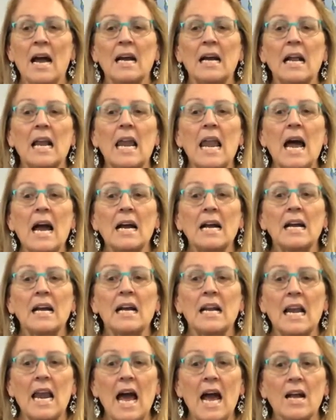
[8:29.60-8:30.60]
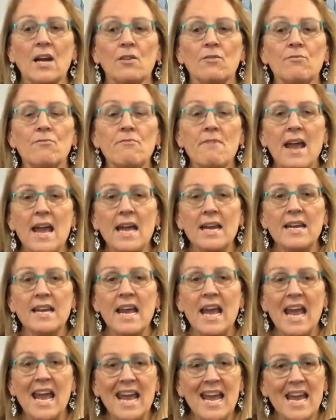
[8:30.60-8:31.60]
Cluck, cluck, red
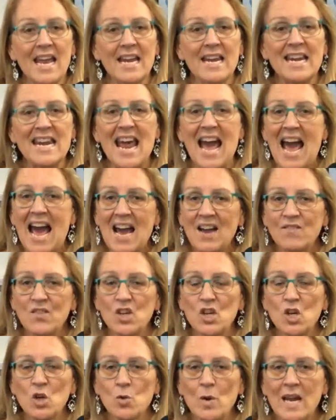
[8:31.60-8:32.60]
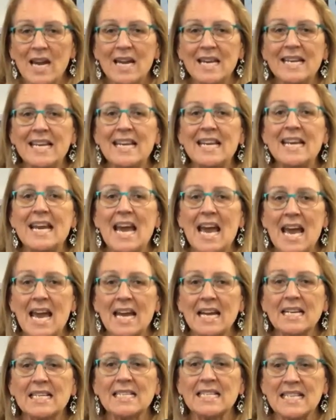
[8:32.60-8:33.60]
hen, have you any
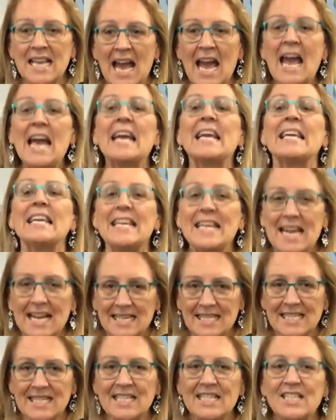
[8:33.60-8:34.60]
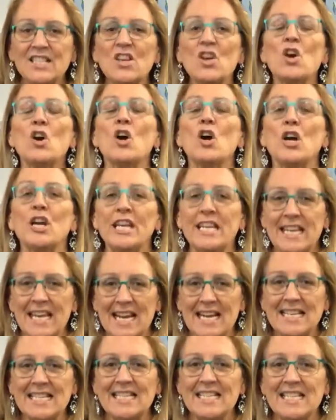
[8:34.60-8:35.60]
eggs? Yes,
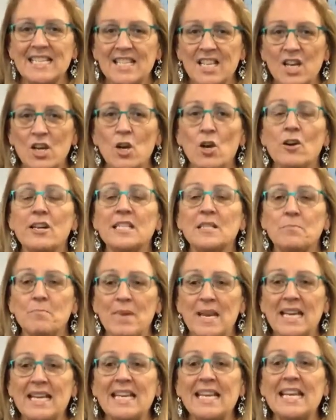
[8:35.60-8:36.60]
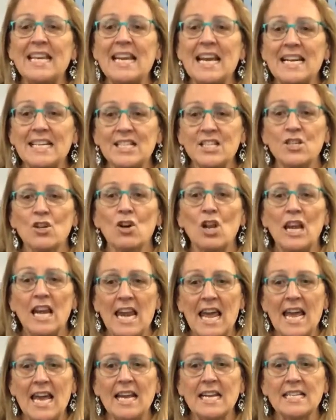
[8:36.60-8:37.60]
sir, as many as your
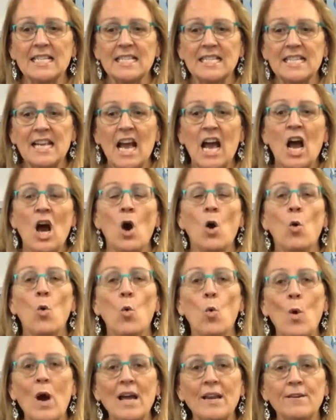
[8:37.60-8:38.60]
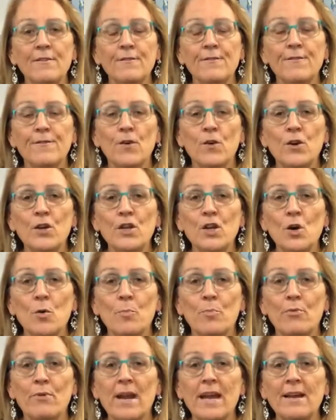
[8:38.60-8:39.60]
legs. 1 for your
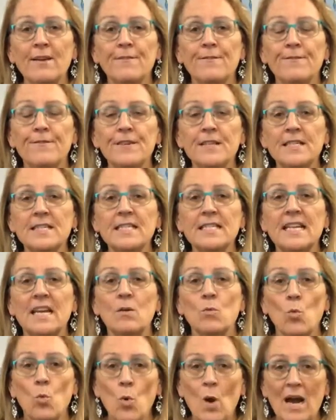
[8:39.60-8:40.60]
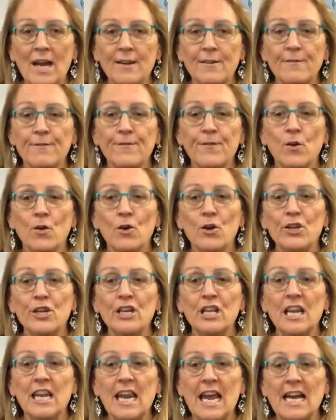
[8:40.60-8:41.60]
breakfast and 1 for
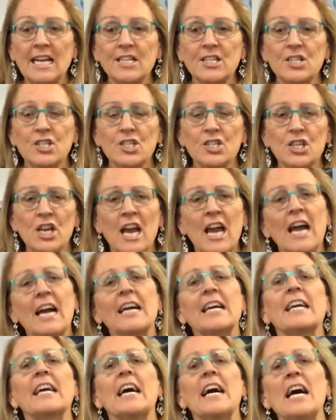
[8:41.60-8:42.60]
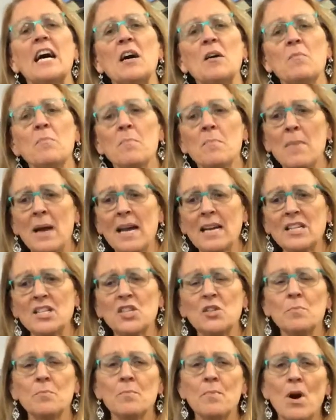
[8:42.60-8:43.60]
your lunch. Come back
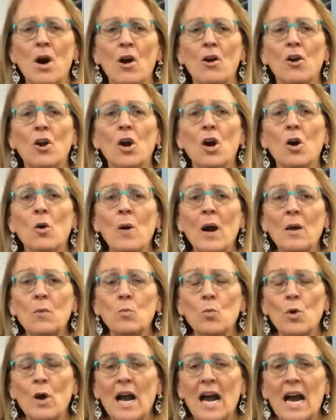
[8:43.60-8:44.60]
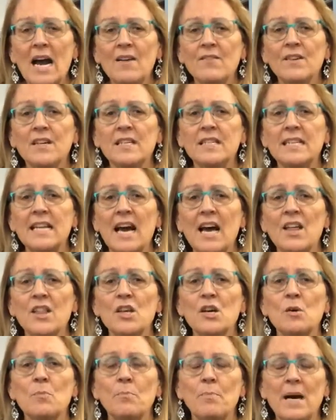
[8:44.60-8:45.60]
tomorrow and we'll have
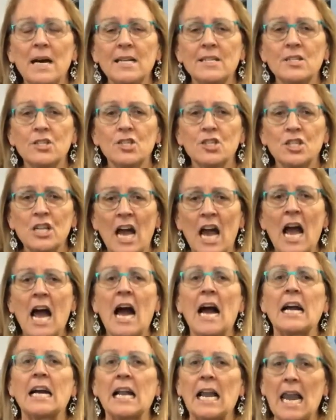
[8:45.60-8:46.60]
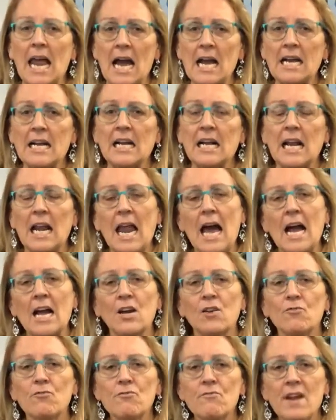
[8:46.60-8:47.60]
another bunch. Cluck, cluck,
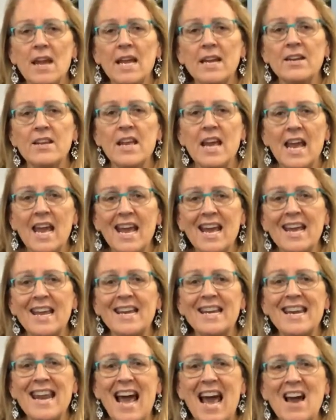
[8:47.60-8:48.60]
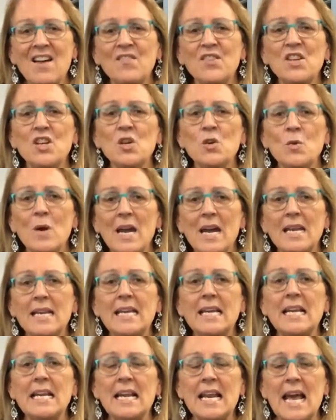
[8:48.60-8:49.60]
red hen, have you
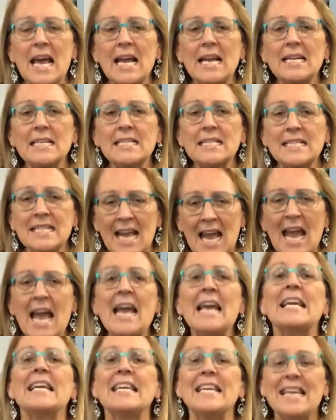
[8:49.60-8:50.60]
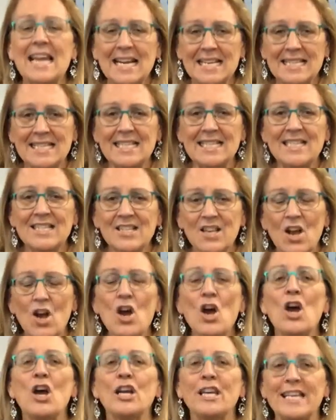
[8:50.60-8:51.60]
any legs? Yes,
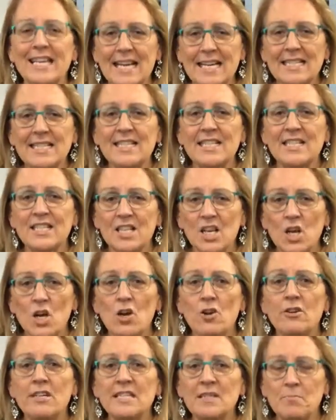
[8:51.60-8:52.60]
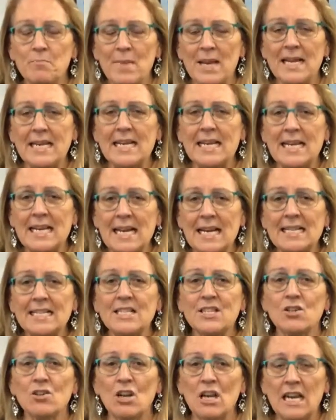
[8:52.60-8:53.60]
sir, as many as
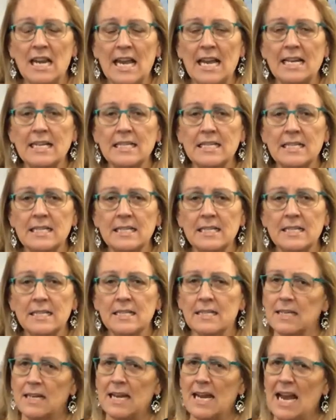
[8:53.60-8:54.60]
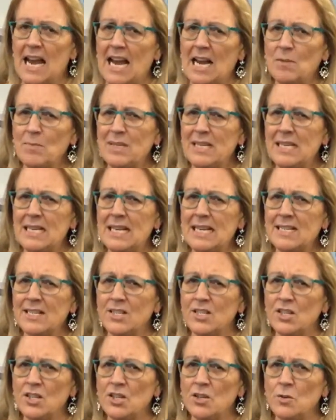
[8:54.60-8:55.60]
your legs. How many legs
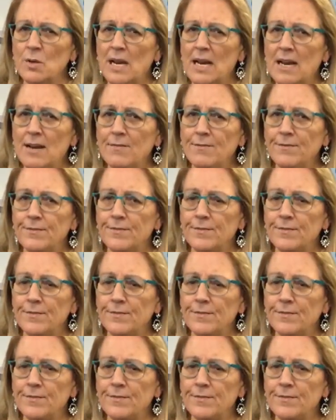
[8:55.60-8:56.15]
do you have?